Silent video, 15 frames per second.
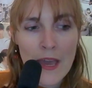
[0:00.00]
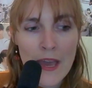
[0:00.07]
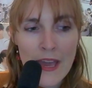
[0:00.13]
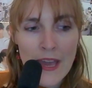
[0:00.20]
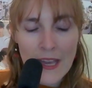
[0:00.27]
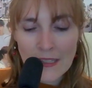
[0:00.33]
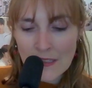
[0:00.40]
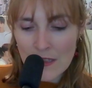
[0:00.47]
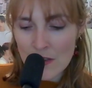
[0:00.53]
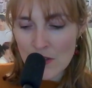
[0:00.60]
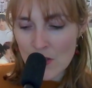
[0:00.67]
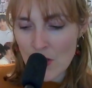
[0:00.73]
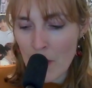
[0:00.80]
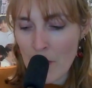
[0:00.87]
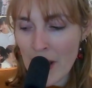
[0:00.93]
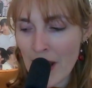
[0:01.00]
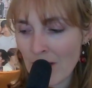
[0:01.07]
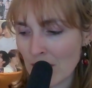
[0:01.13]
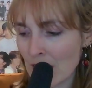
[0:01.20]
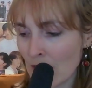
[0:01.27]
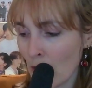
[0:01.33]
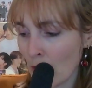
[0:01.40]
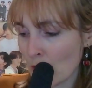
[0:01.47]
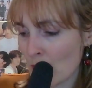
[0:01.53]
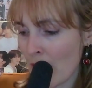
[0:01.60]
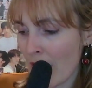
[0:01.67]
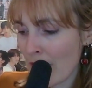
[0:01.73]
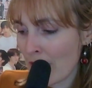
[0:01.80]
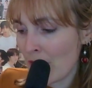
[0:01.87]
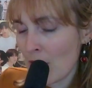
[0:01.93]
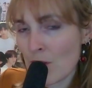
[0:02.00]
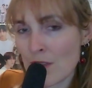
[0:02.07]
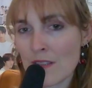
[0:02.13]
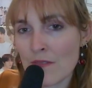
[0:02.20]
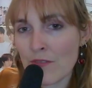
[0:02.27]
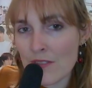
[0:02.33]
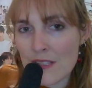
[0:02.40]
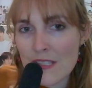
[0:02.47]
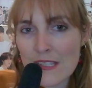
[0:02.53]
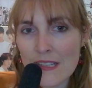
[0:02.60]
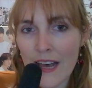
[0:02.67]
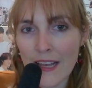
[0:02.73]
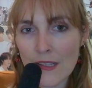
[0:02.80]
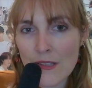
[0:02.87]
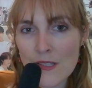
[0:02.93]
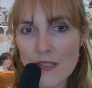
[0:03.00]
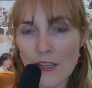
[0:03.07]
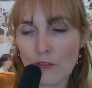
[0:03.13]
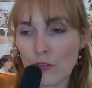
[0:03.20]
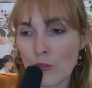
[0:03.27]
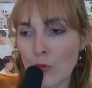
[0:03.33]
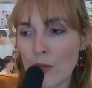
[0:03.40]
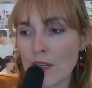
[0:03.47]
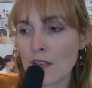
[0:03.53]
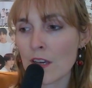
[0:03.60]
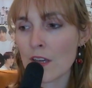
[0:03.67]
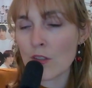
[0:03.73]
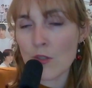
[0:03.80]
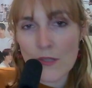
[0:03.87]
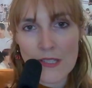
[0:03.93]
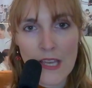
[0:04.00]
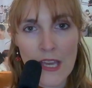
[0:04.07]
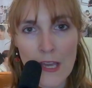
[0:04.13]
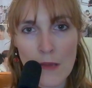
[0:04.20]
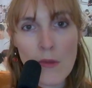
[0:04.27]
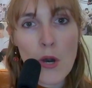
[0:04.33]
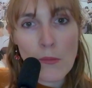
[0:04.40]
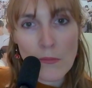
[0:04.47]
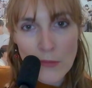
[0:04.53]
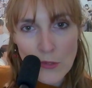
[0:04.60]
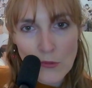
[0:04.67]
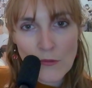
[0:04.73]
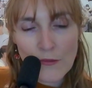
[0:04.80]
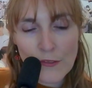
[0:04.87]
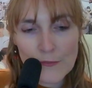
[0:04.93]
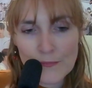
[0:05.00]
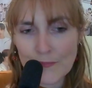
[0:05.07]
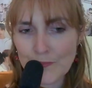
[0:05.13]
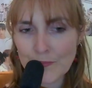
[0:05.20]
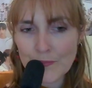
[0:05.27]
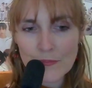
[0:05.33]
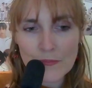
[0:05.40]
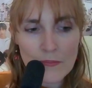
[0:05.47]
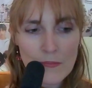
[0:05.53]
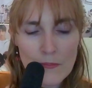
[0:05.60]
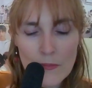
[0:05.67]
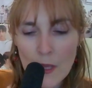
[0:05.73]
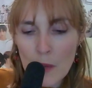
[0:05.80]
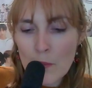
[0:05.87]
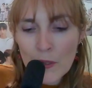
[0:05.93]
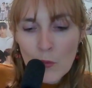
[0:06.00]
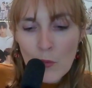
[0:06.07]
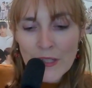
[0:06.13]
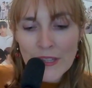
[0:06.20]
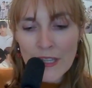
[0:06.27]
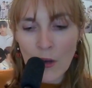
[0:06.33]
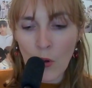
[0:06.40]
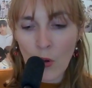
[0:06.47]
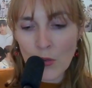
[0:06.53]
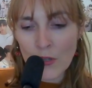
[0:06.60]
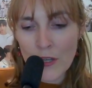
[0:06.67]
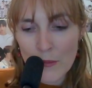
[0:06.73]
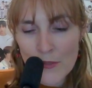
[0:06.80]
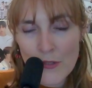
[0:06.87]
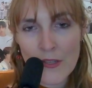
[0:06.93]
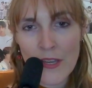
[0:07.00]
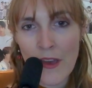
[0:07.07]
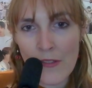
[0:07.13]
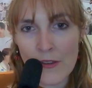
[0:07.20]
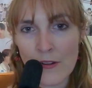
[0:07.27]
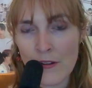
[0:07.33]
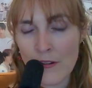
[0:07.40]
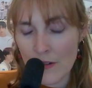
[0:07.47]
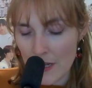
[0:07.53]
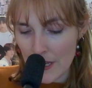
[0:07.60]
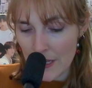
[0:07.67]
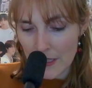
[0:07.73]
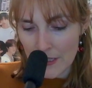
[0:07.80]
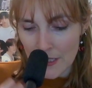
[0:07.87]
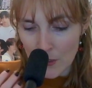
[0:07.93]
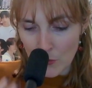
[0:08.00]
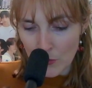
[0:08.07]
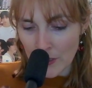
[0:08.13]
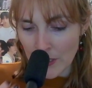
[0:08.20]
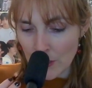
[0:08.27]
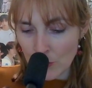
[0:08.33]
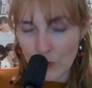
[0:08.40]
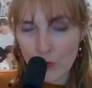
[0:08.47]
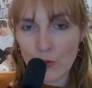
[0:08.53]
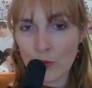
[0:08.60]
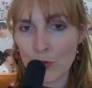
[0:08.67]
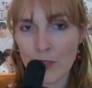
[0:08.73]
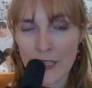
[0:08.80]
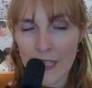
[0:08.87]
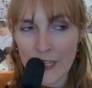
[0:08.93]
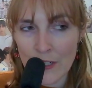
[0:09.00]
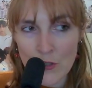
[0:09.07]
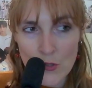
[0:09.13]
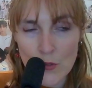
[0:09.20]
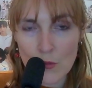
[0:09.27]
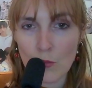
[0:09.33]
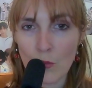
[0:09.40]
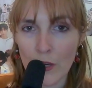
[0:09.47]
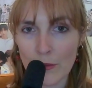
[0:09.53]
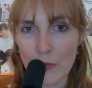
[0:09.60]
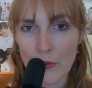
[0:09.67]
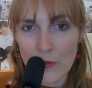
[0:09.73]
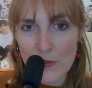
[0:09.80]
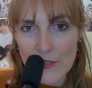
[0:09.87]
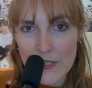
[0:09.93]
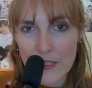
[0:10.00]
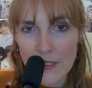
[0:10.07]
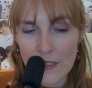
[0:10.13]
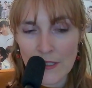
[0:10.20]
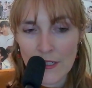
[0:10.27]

And somehow they also have very different styles in doing the same move. But when they all come together, they really do look like just one person.